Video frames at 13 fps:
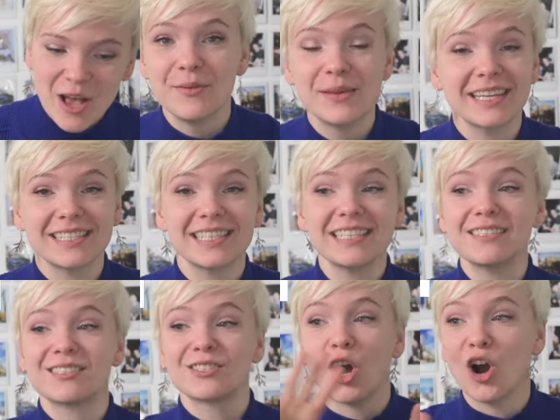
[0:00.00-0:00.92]
Because it is
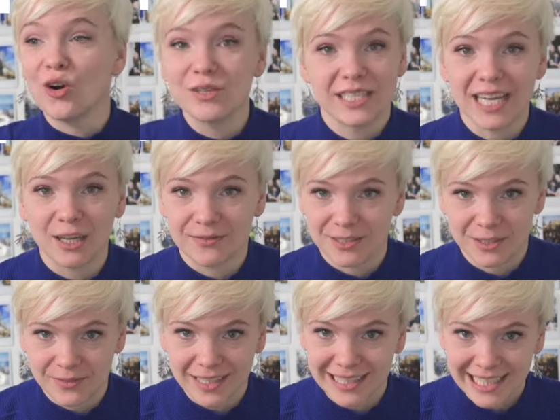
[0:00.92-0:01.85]
so
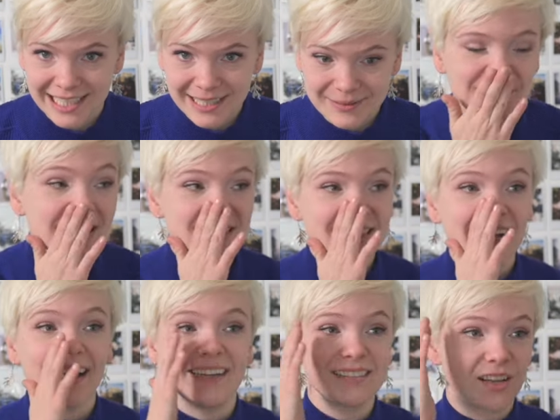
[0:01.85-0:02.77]
self-defeating. These
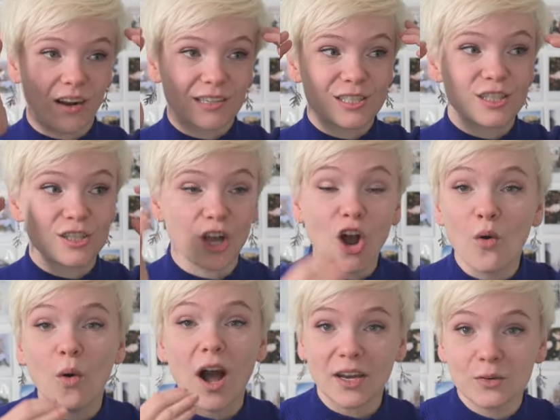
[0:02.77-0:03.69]
guys are
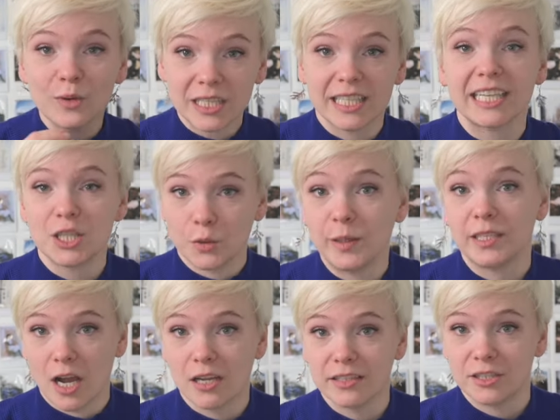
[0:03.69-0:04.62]
so unwilling to
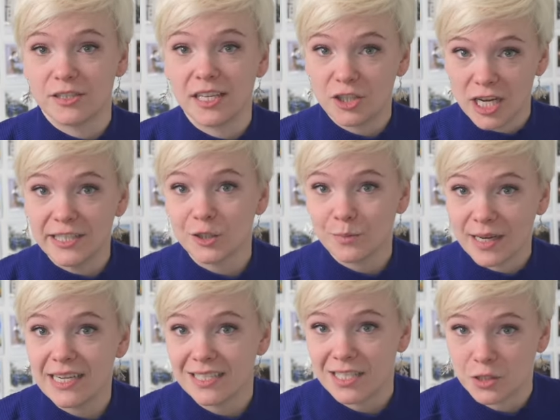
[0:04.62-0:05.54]
acknowledge that
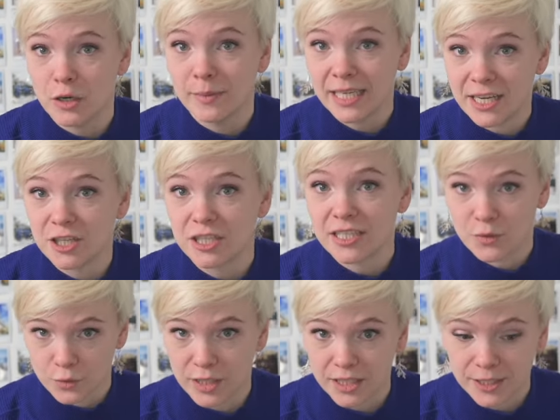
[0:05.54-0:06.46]
gender-based discrimination
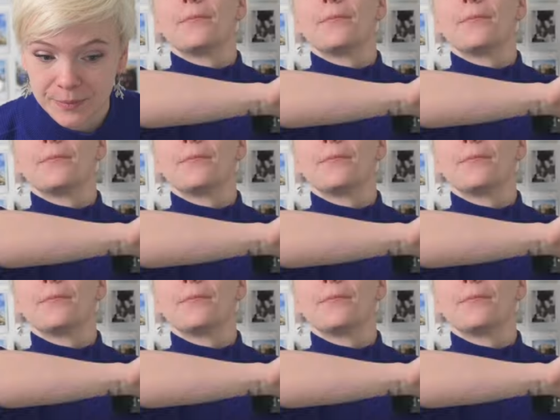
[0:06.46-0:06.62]
is real,